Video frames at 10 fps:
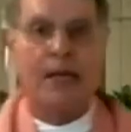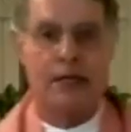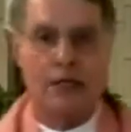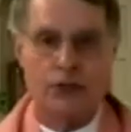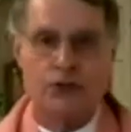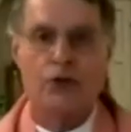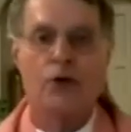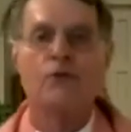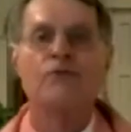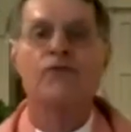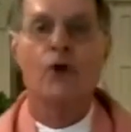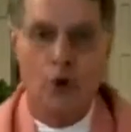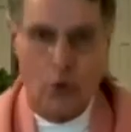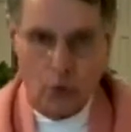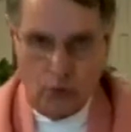Spanish
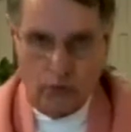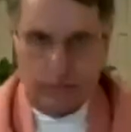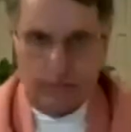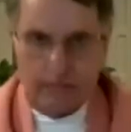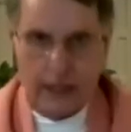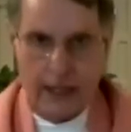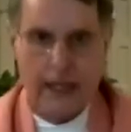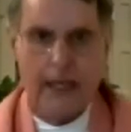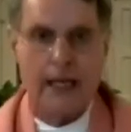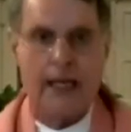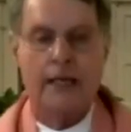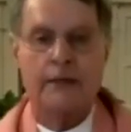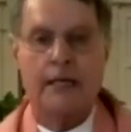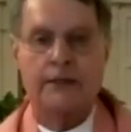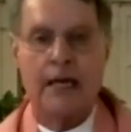flu.
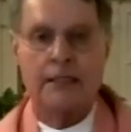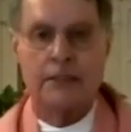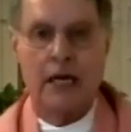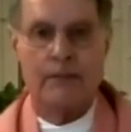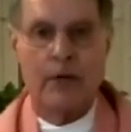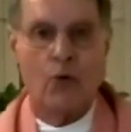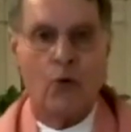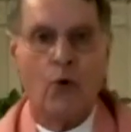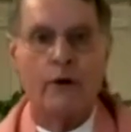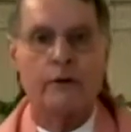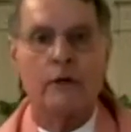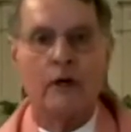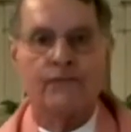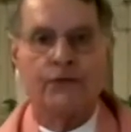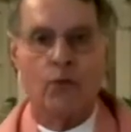And at that time, a
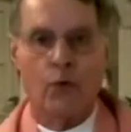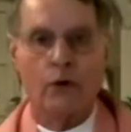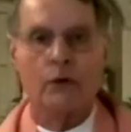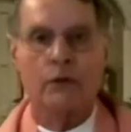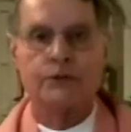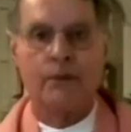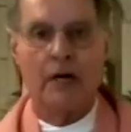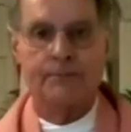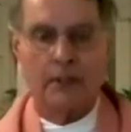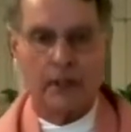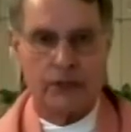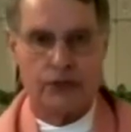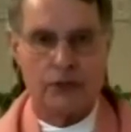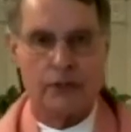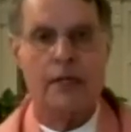quarter of the world's
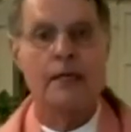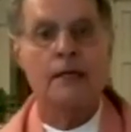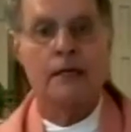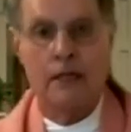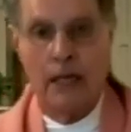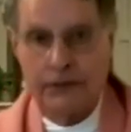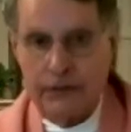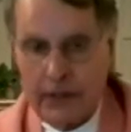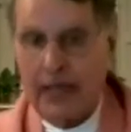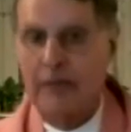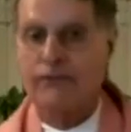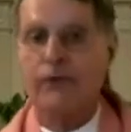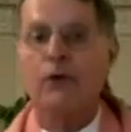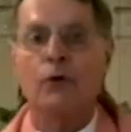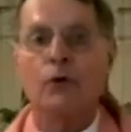population got that
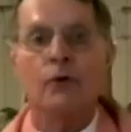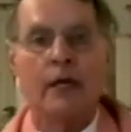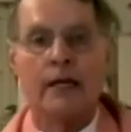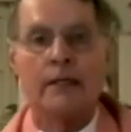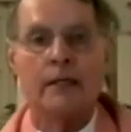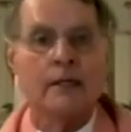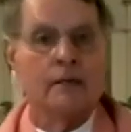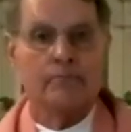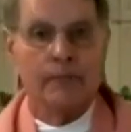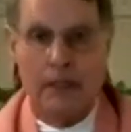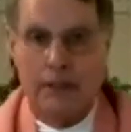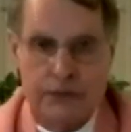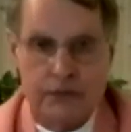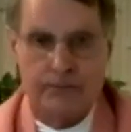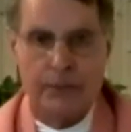flu, and
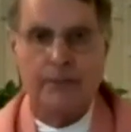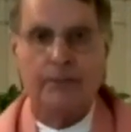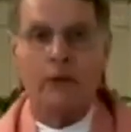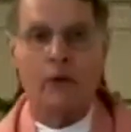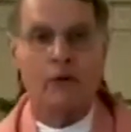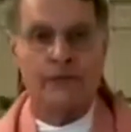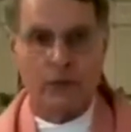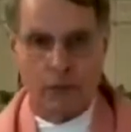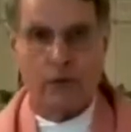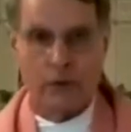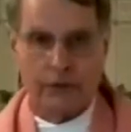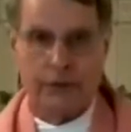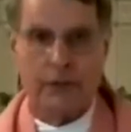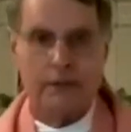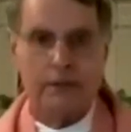millions of people all over the
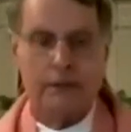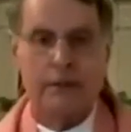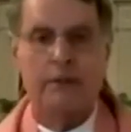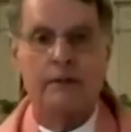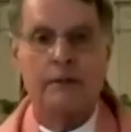world did